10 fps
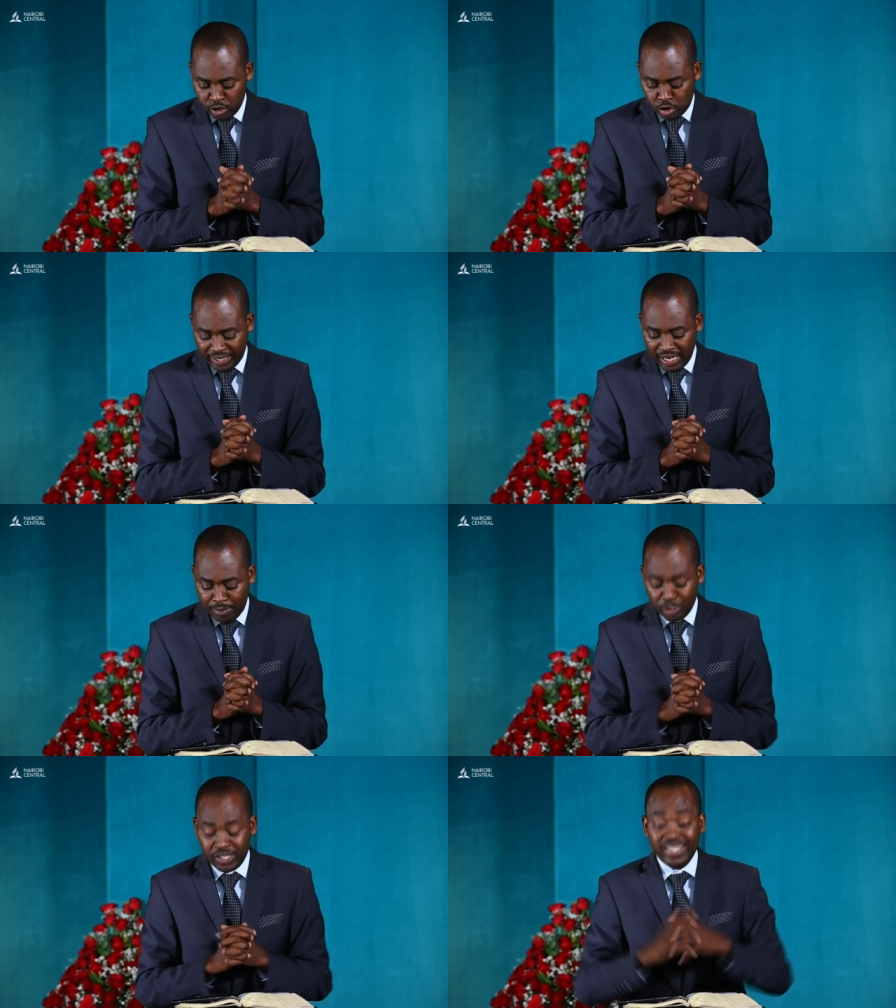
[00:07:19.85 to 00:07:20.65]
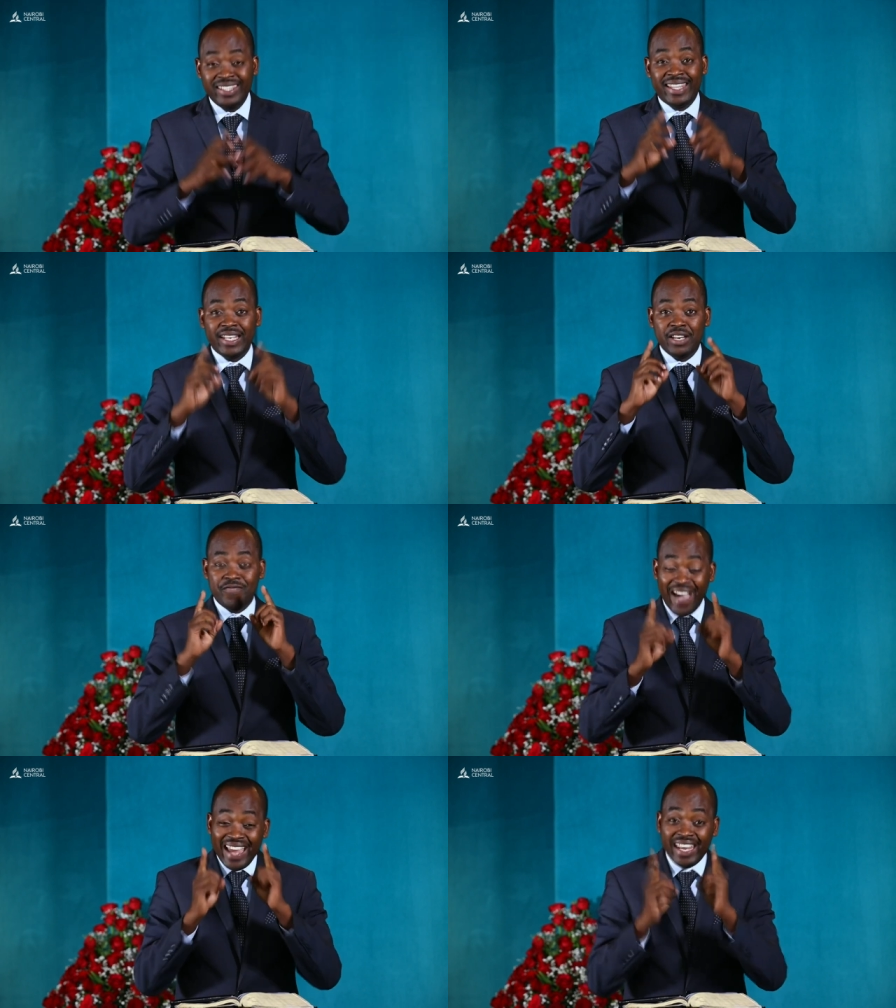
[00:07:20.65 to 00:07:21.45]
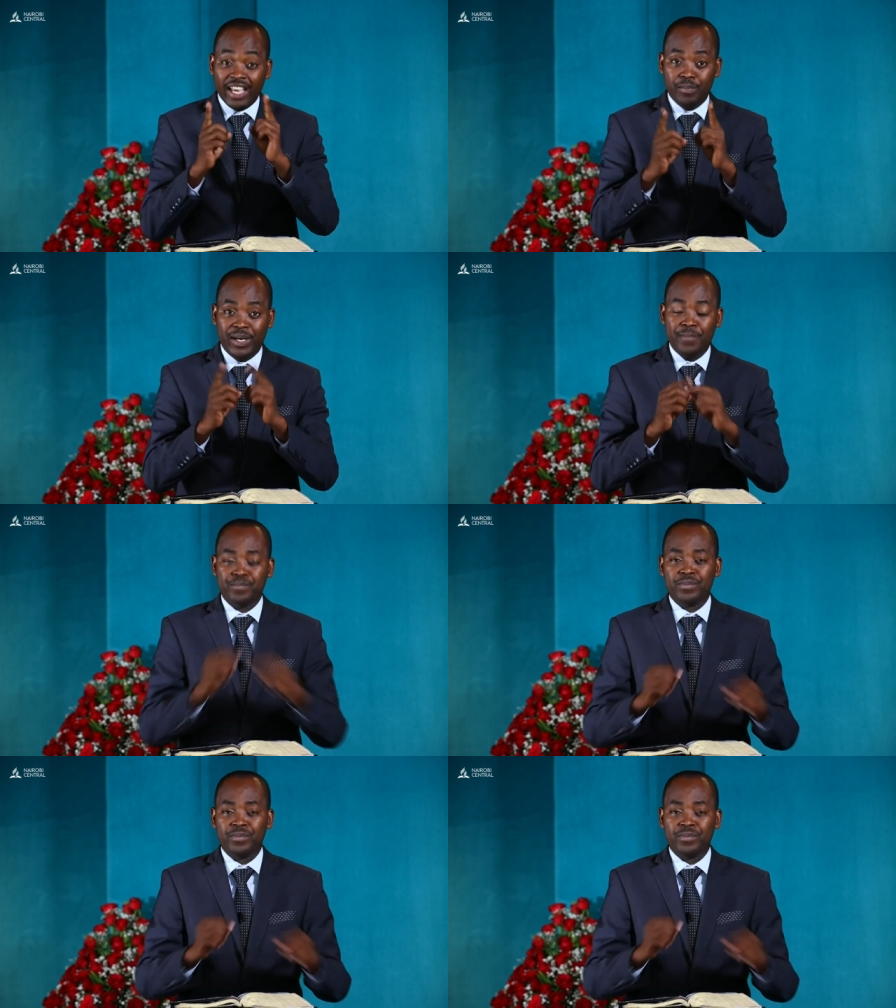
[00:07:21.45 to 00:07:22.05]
talking about the divine helper.